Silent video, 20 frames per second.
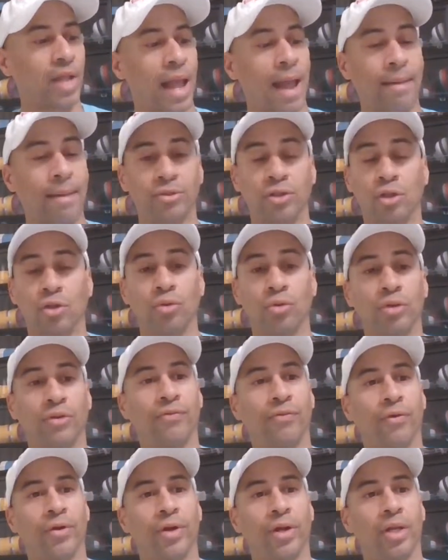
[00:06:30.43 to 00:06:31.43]
Absolutely
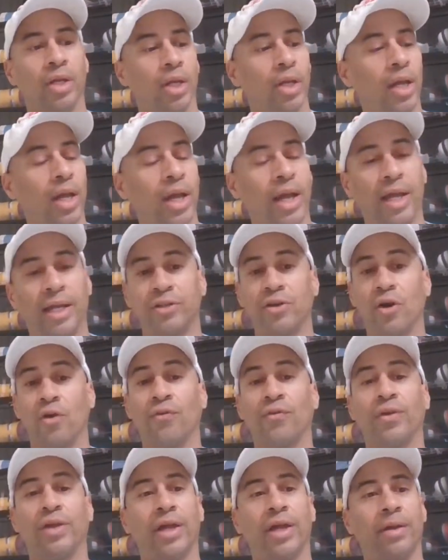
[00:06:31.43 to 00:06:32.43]
free. And
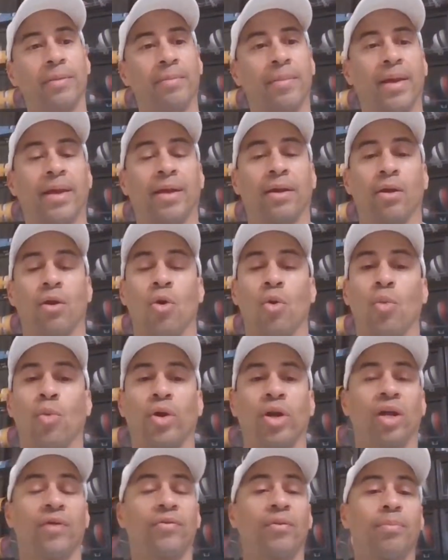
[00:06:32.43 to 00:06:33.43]
don't forget, man,
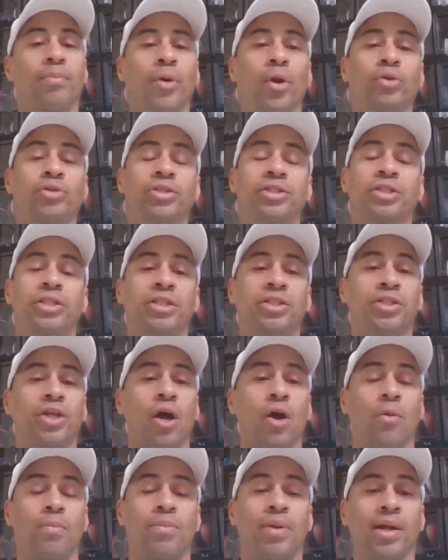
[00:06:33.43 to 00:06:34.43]
whatever purchases
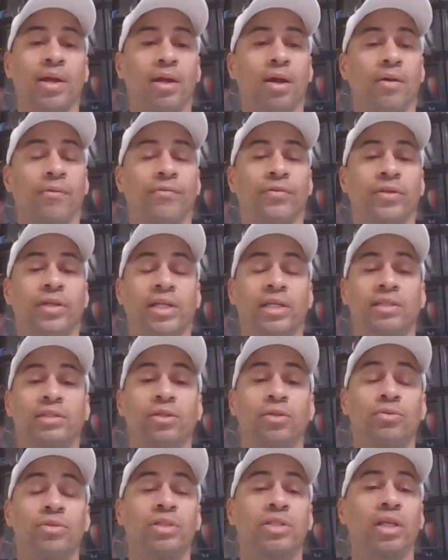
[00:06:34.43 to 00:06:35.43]
y'all pick up for these
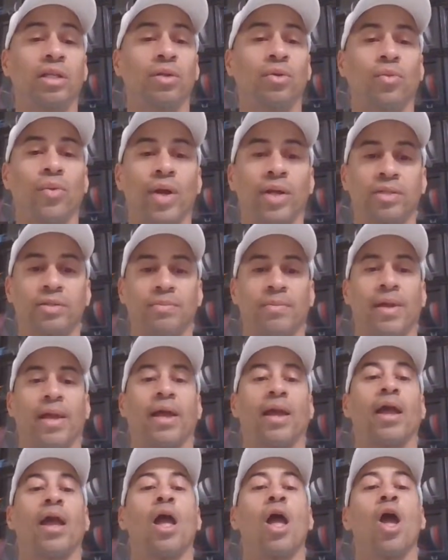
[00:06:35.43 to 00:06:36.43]
new silhouettes,
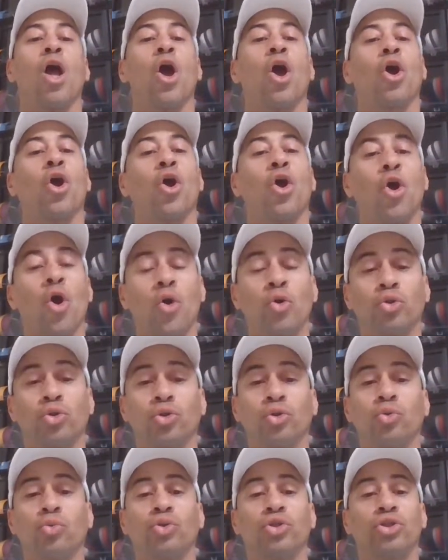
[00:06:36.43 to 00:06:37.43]
man, go
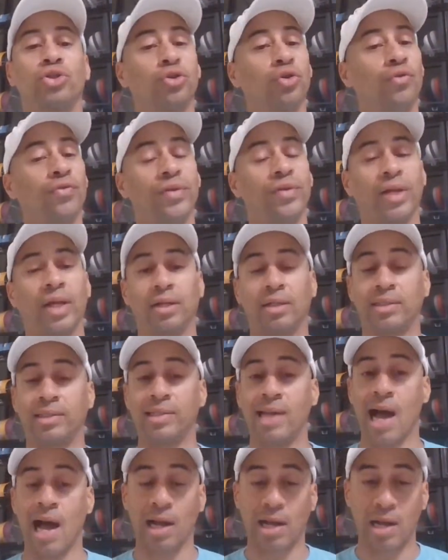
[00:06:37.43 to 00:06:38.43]
to
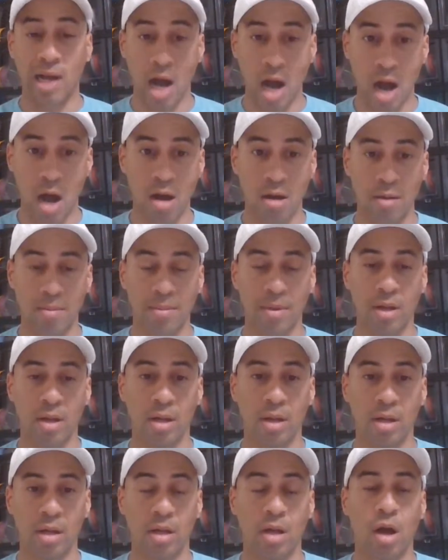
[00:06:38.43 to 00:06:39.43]
rejuvenator.com.
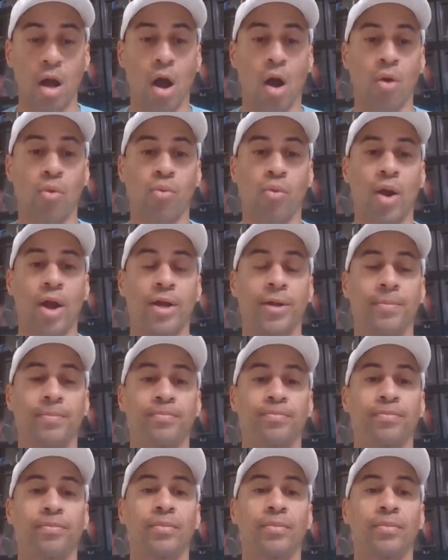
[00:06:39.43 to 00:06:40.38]
All right.